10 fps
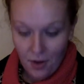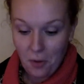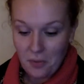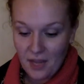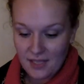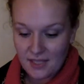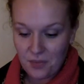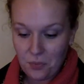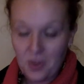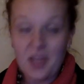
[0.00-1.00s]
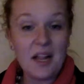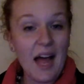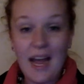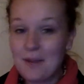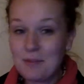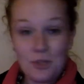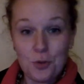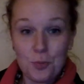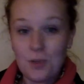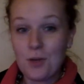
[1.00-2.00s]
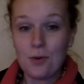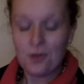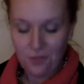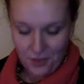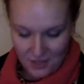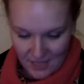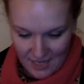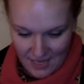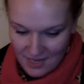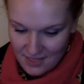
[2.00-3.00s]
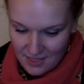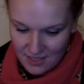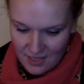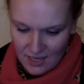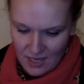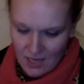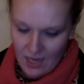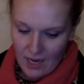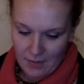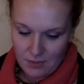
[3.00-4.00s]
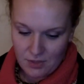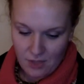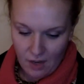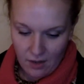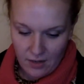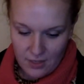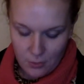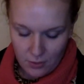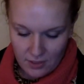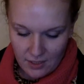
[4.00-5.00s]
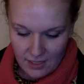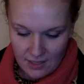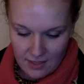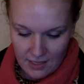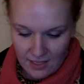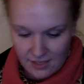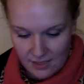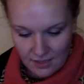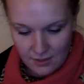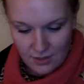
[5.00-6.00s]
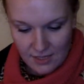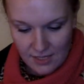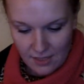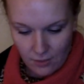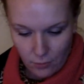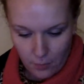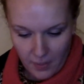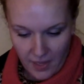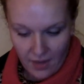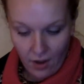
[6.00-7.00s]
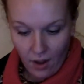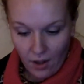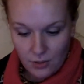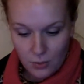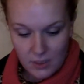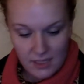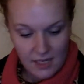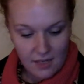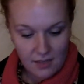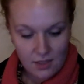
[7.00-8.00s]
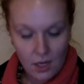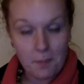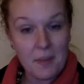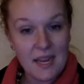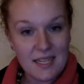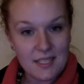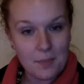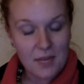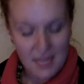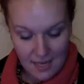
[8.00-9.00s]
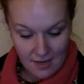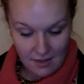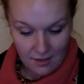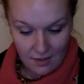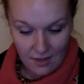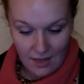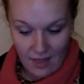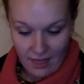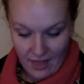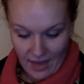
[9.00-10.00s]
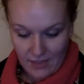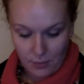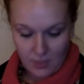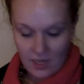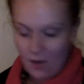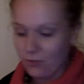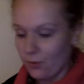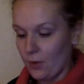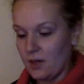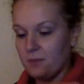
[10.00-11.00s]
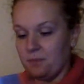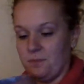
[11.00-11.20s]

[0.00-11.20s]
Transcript: "Oh, yes, it will. I'm too beautiful to eat." "I'm sorry, Tortillita," said Tia Lupe. "All tortillas are made to be eaten. That is what they are for."